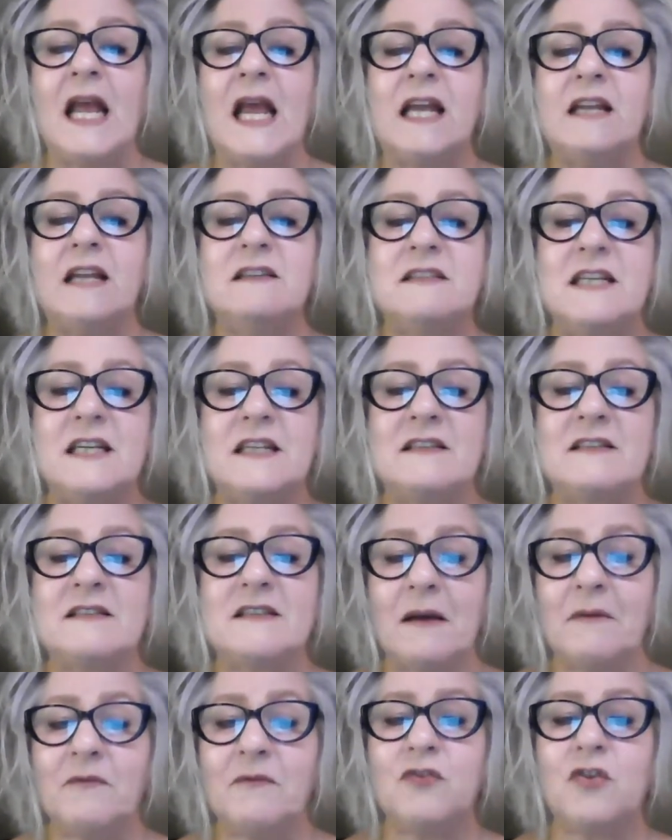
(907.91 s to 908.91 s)
Indeed,
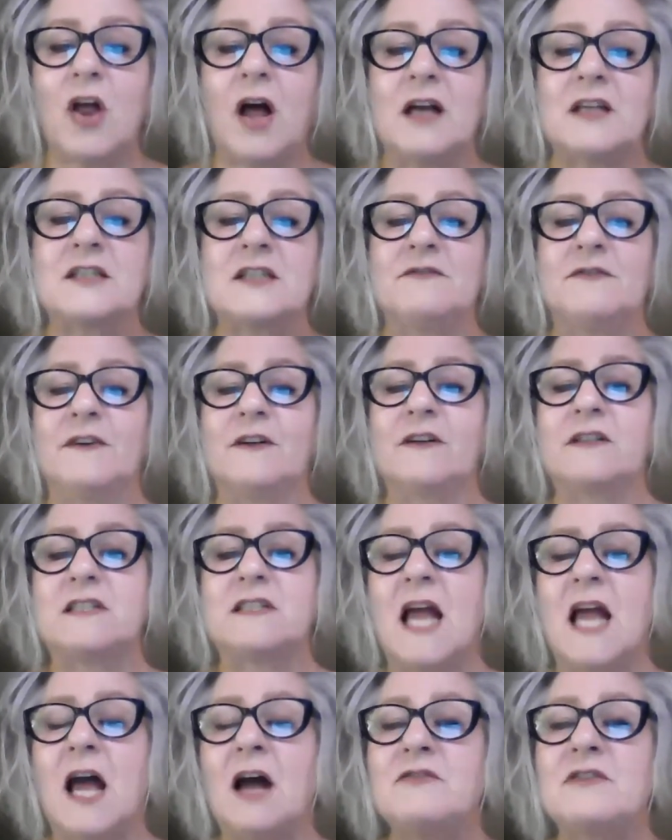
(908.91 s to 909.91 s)
some philosophers
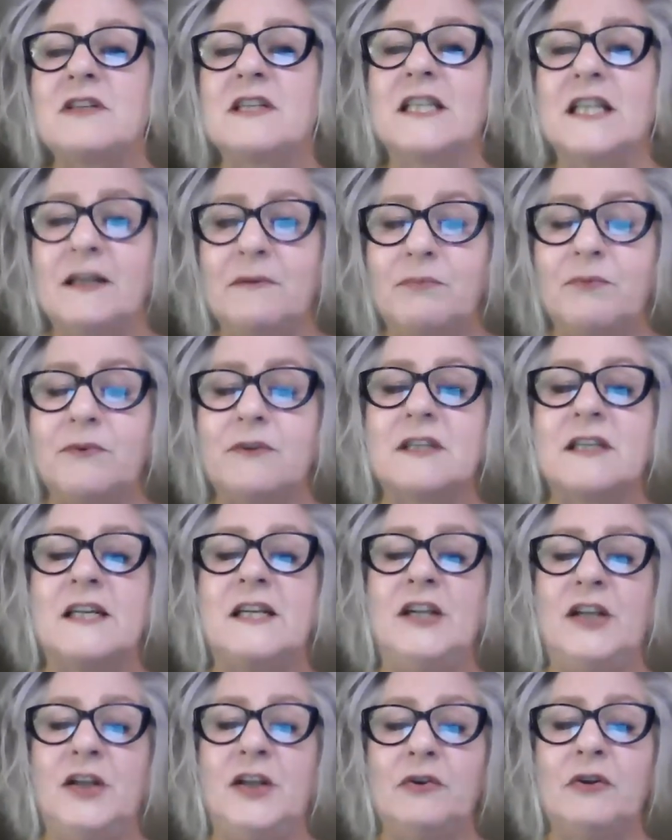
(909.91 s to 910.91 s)
now deliberately
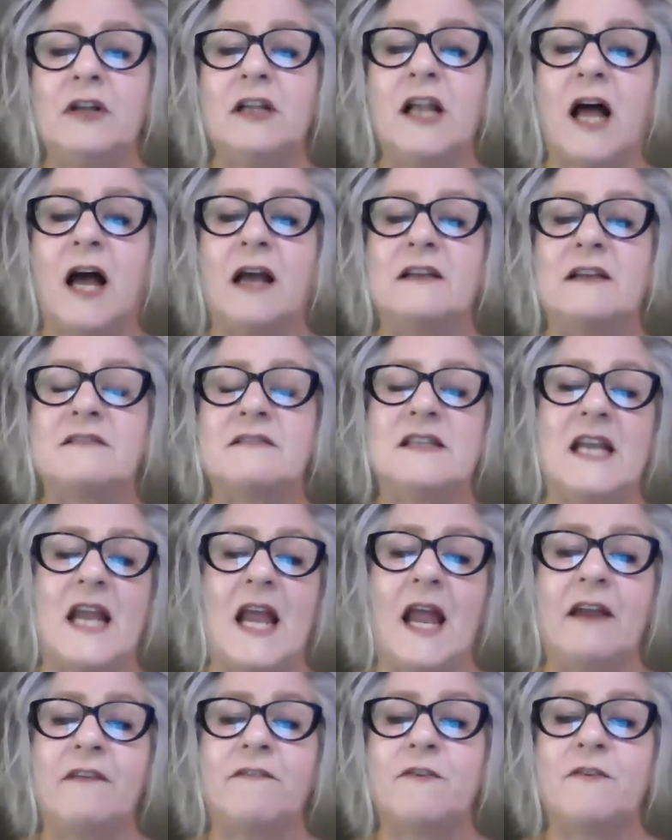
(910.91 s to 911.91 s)
utilize the
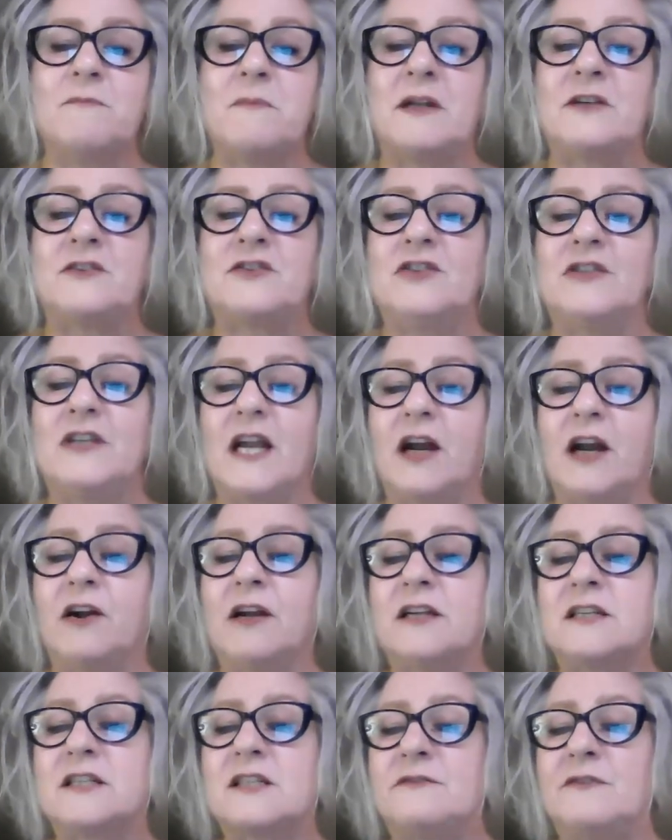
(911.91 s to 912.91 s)
aforementioned
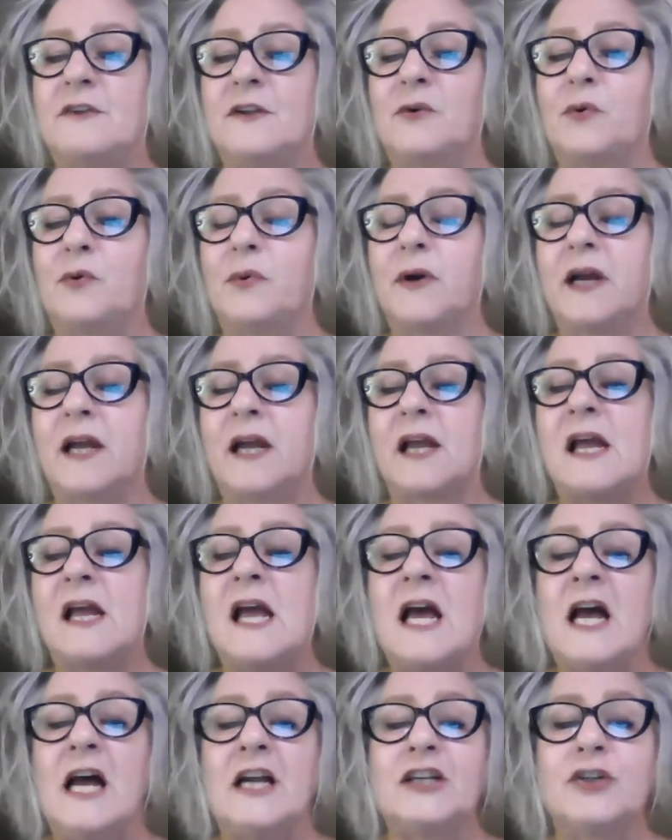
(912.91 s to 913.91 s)
areas of inquiry
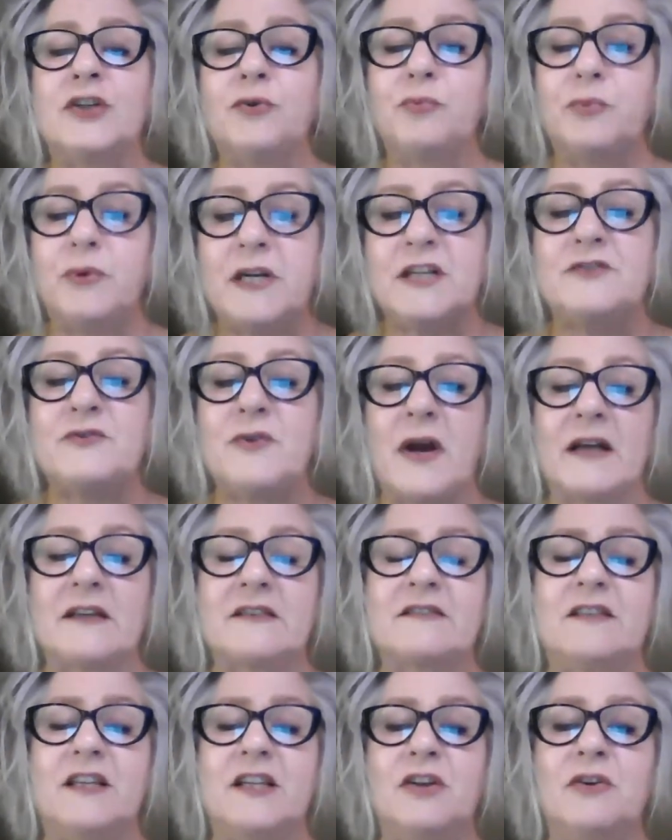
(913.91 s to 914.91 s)
to
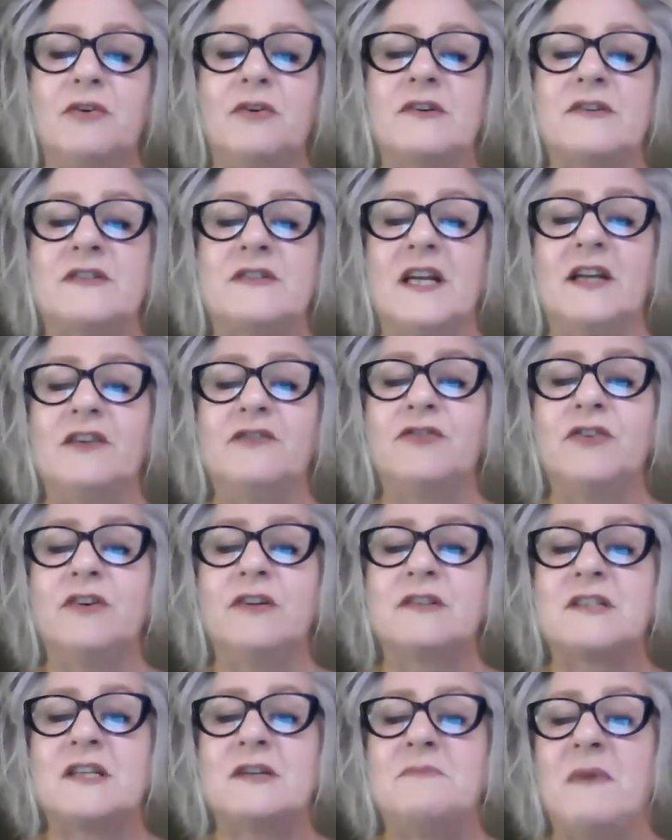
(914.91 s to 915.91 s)
redress the
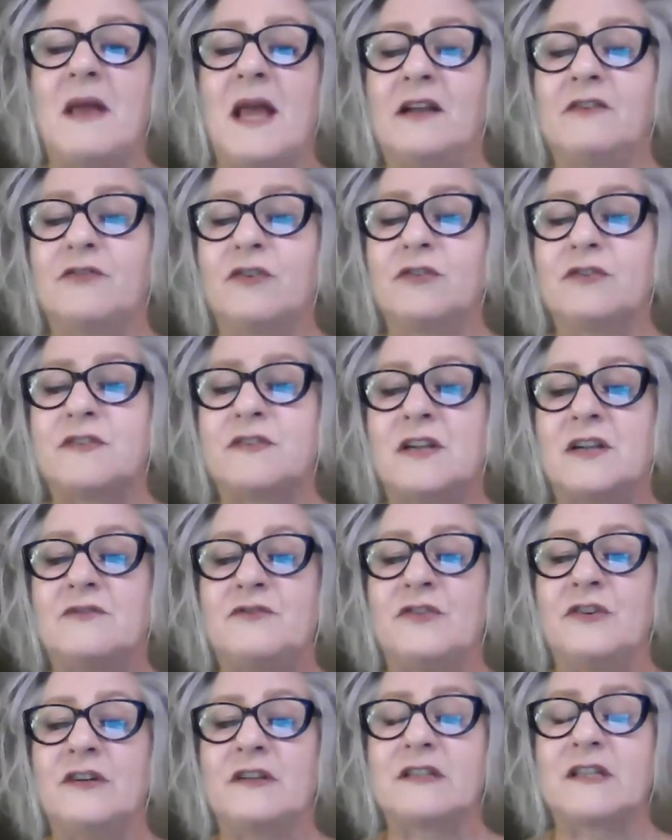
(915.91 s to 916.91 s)
Eurocentrism,
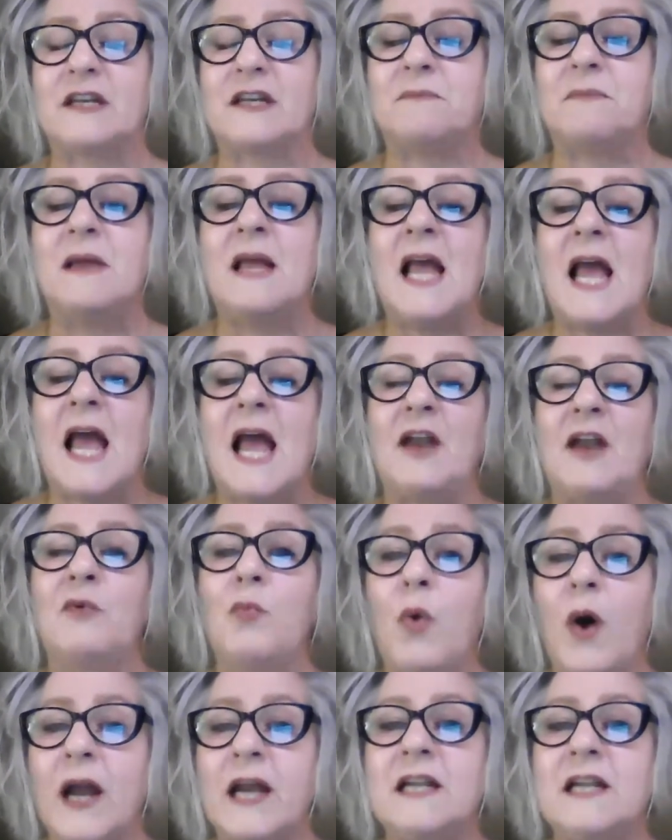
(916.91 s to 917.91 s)
androcentrism,
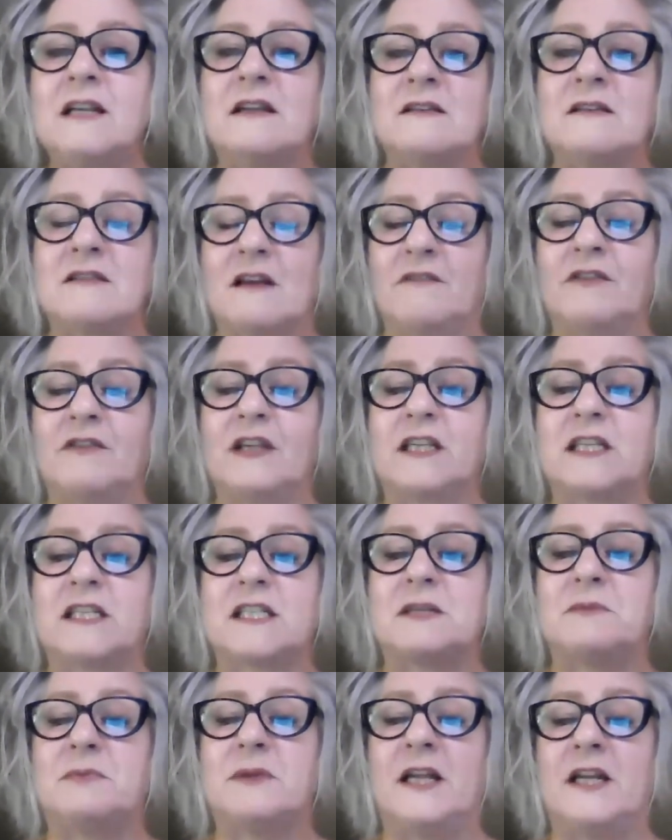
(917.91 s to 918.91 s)
and whiteness of the
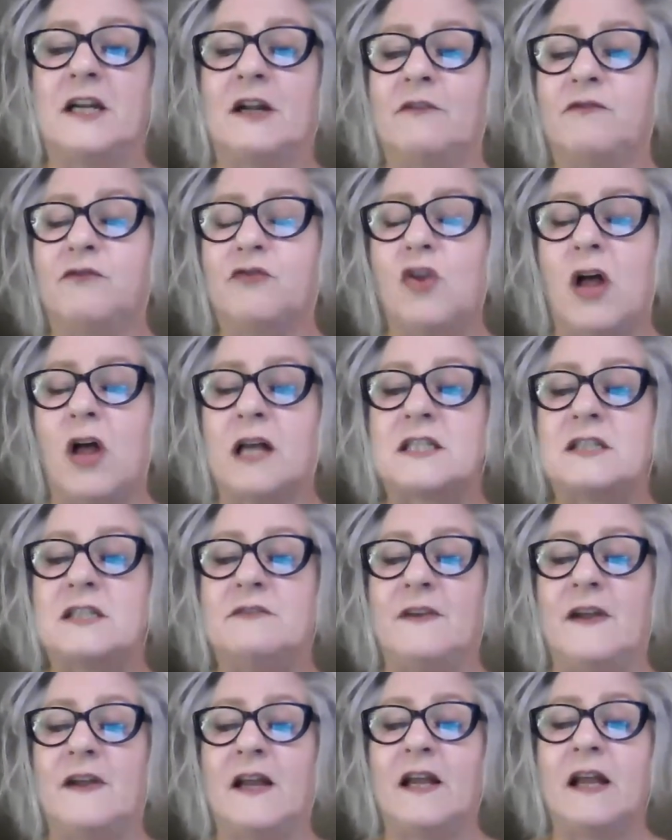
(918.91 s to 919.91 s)
discipline of
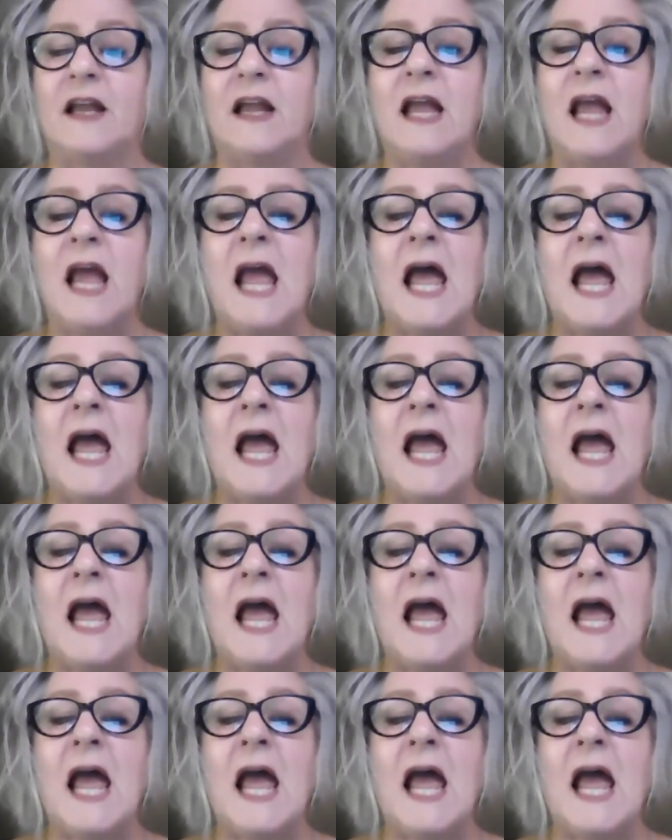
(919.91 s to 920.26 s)
philosophy,